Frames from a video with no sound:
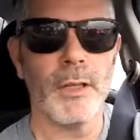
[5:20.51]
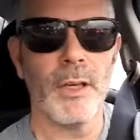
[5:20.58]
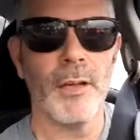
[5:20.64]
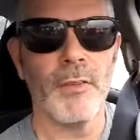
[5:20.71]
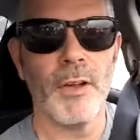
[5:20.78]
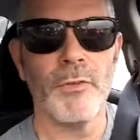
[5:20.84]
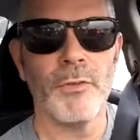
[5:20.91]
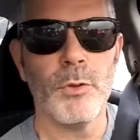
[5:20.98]

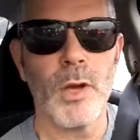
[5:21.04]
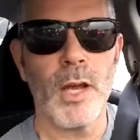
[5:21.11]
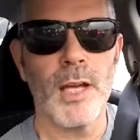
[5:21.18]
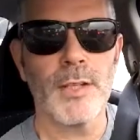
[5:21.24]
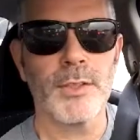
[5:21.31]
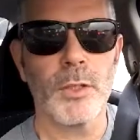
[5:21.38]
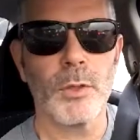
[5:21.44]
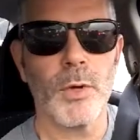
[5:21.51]
If you
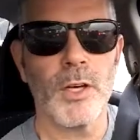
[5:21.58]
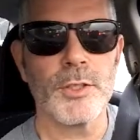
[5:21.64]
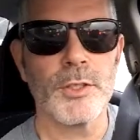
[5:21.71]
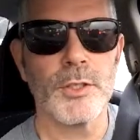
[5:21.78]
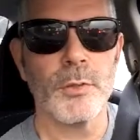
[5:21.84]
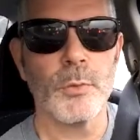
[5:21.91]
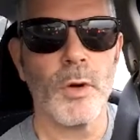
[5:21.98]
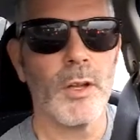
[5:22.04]
ask a
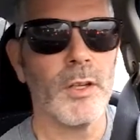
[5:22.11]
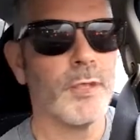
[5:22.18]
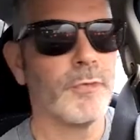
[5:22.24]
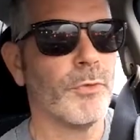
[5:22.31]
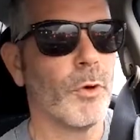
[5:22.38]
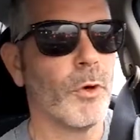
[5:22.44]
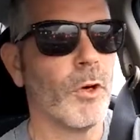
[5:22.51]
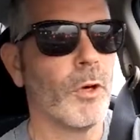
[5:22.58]
question in one of these
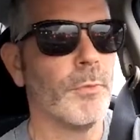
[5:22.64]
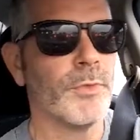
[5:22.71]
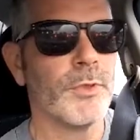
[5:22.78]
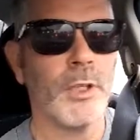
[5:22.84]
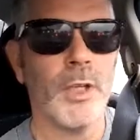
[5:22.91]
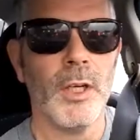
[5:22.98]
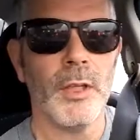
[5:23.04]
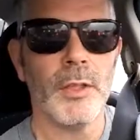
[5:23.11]

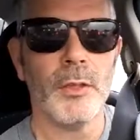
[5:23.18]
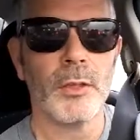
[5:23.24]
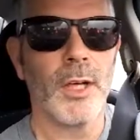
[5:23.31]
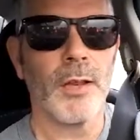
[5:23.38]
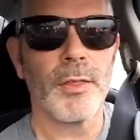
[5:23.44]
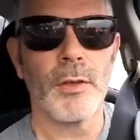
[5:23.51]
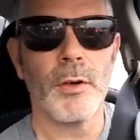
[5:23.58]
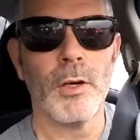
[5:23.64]
forums, you'll
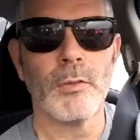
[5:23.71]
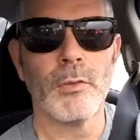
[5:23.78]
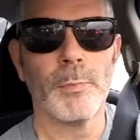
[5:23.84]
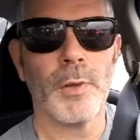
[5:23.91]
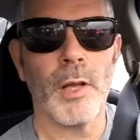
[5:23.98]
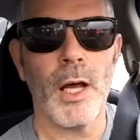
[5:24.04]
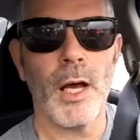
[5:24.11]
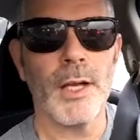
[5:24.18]
get thirty
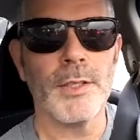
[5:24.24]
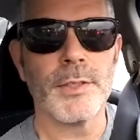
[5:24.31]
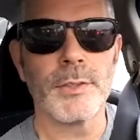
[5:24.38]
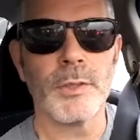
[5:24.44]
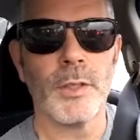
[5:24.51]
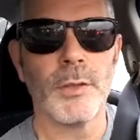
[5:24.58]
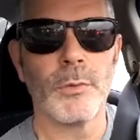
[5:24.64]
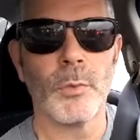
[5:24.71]
replies
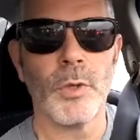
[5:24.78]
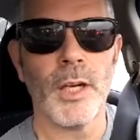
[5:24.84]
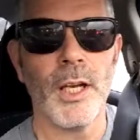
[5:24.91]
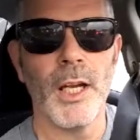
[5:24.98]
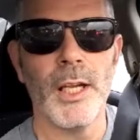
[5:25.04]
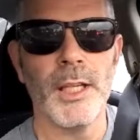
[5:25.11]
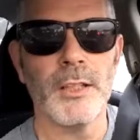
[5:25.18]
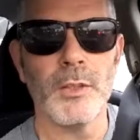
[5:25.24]
on what an
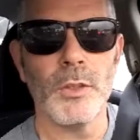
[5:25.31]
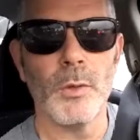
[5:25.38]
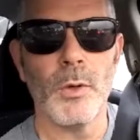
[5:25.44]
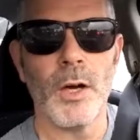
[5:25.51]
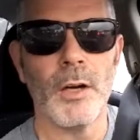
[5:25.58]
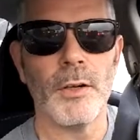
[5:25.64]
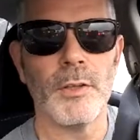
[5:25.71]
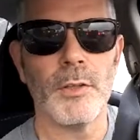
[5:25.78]
idiot you
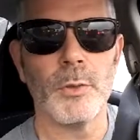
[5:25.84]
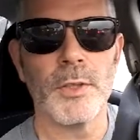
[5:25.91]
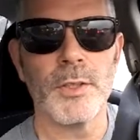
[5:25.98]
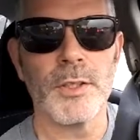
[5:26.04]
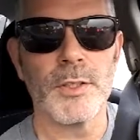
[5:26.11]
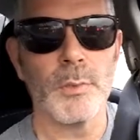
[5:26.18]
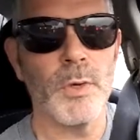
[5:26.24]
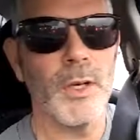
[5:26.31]
are, and do it
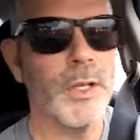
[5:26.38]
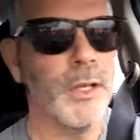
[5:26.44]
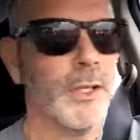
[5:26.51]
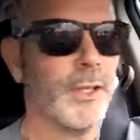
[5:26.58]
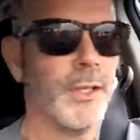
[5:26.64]
this way.